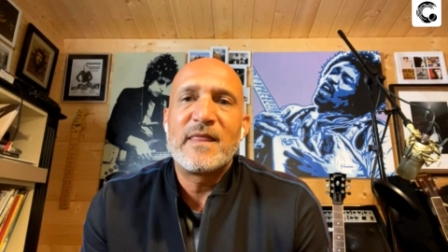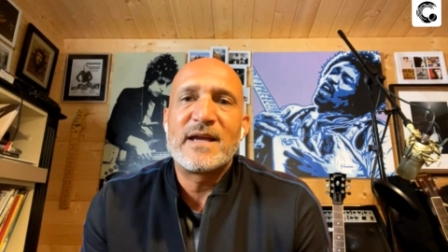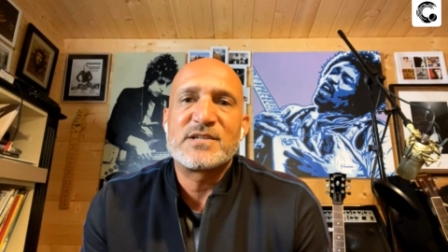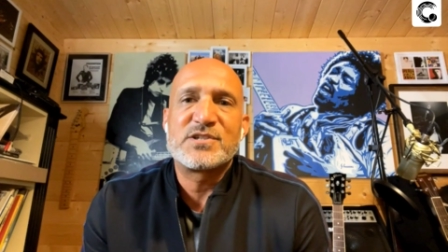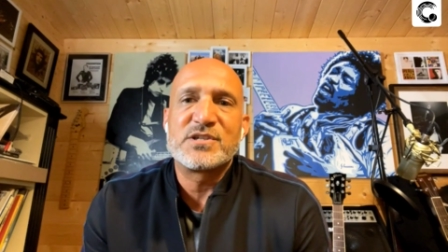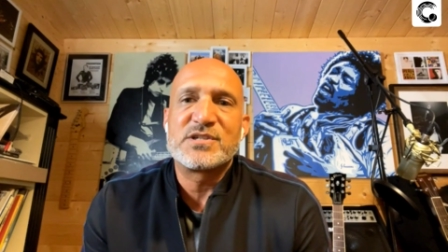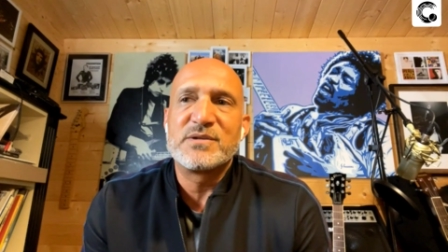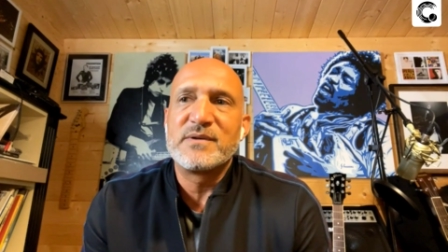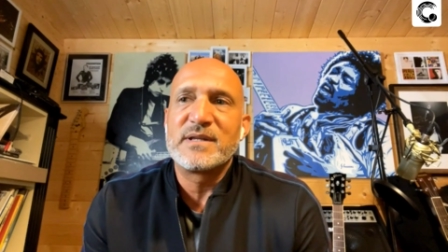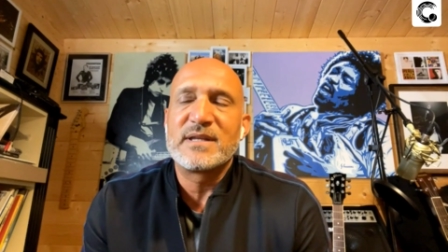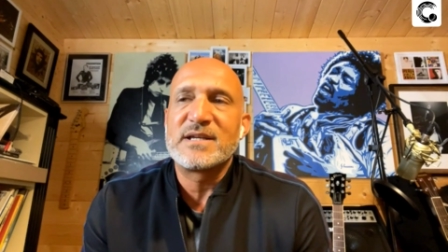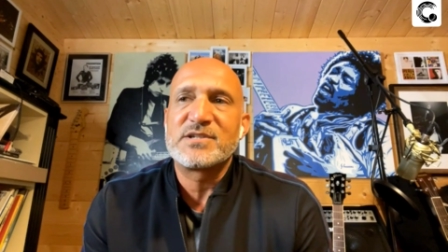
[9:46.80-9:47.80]
and that's just
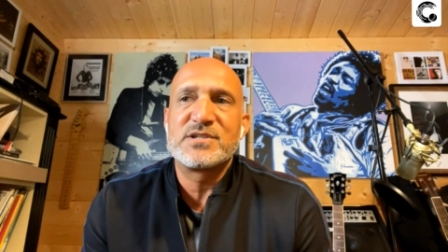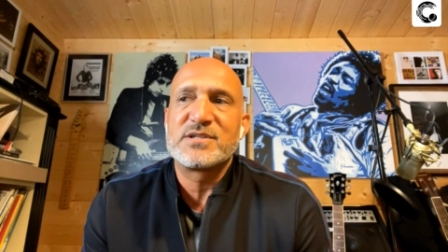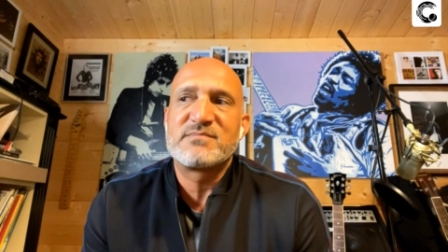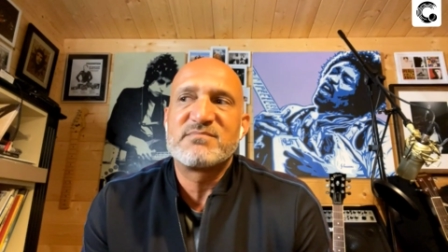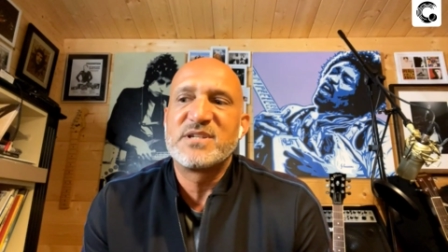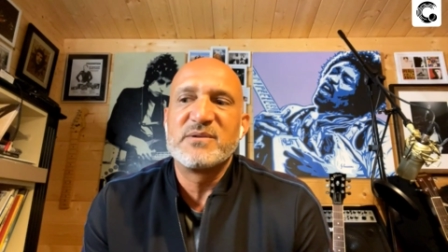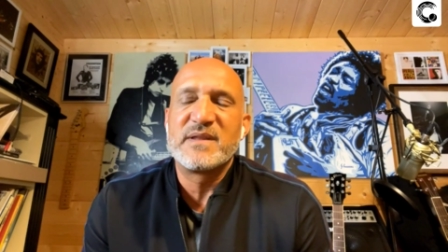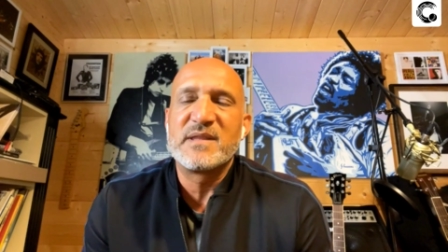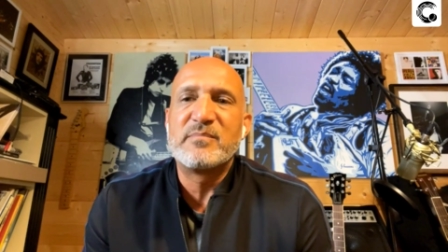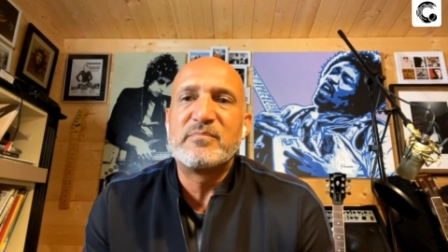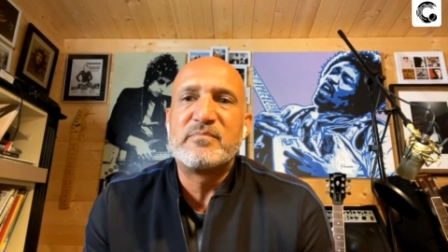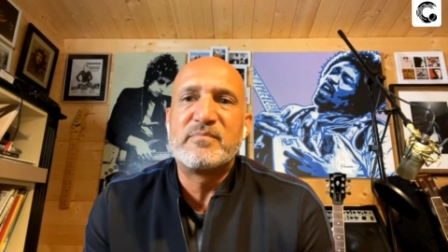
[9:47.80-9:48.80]
doing that's just
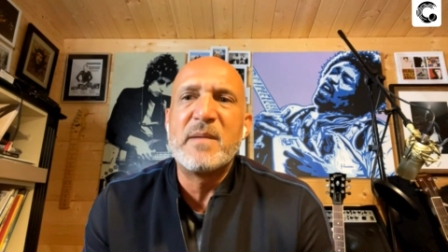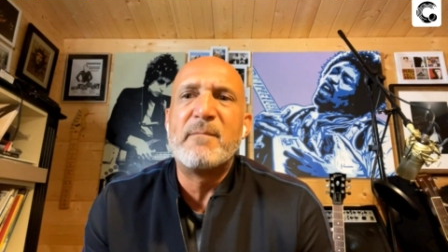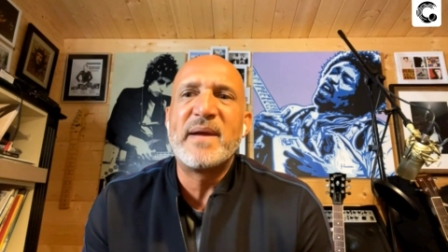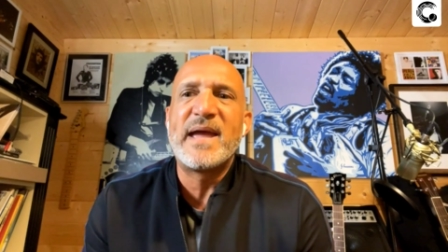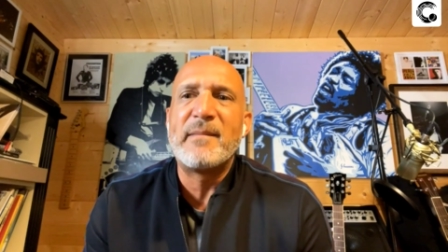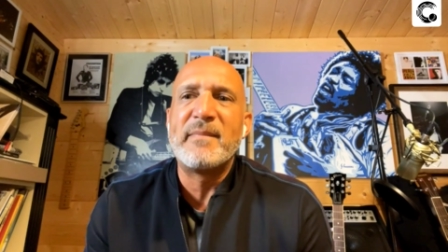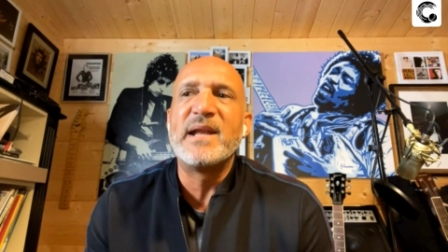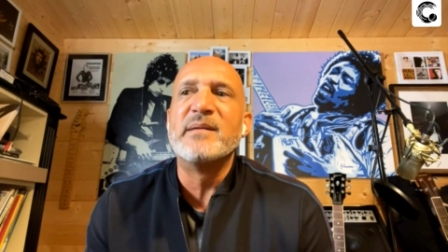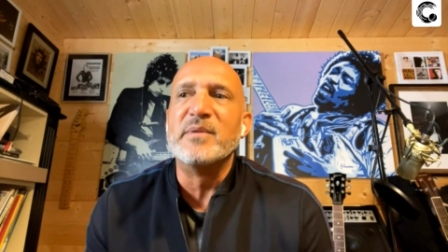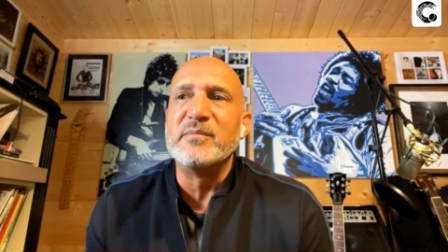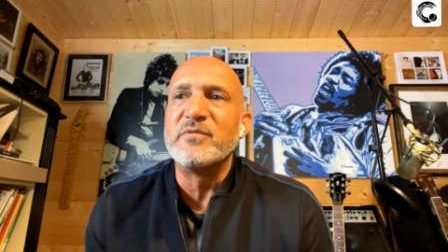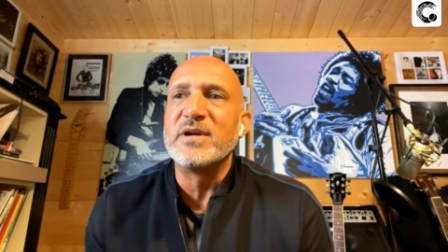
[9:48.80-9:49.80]
doing the, the bare
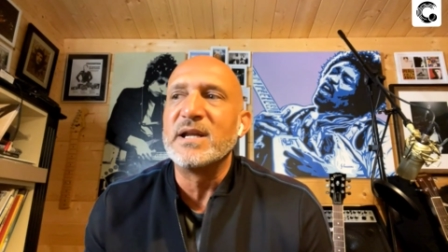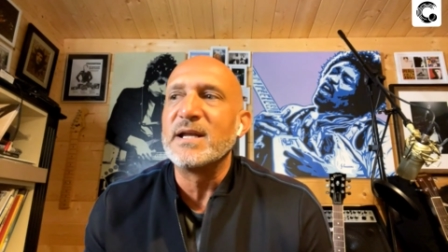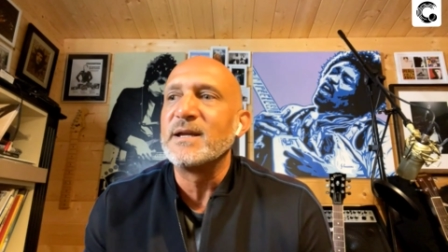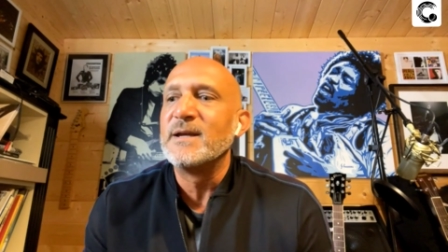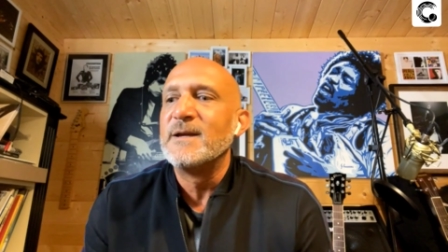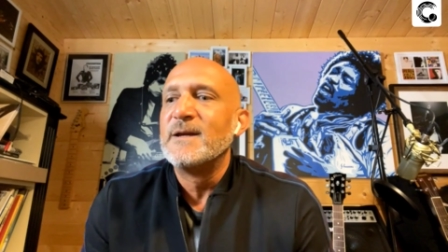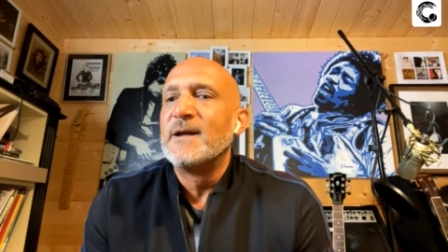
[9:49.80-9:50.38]
minimum, really.